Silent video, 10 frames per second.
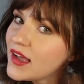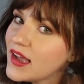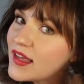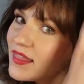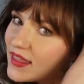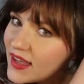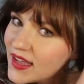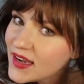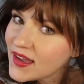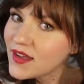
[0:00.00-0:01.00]
and
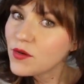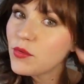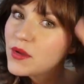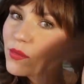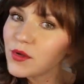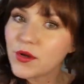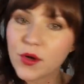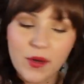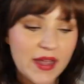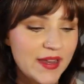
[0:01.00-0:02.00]
then we will go
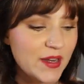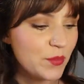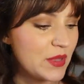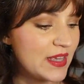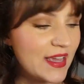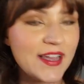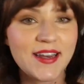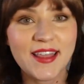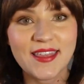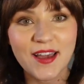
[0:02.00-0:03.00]
ahead and
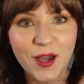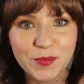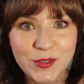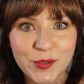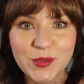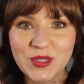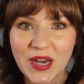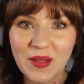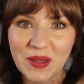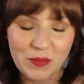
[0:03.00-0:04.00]
begin the updo
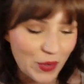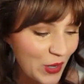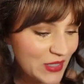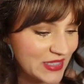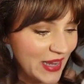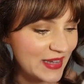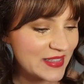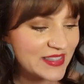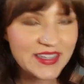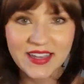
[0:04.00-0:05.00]
styling process.
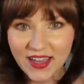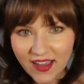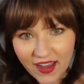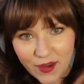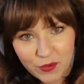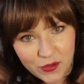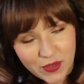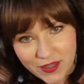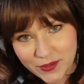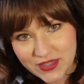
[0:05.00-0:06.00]
I will be
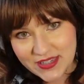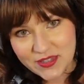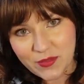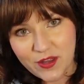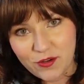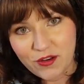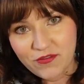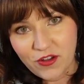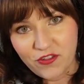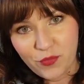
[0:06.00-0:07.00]
using some other
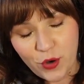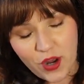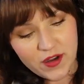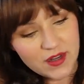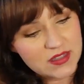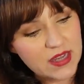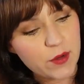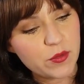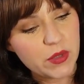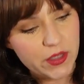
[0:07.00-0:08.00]
EVOLVh products. I
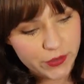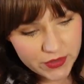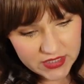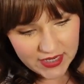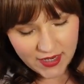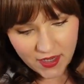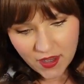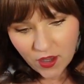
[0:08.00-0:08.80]
will be using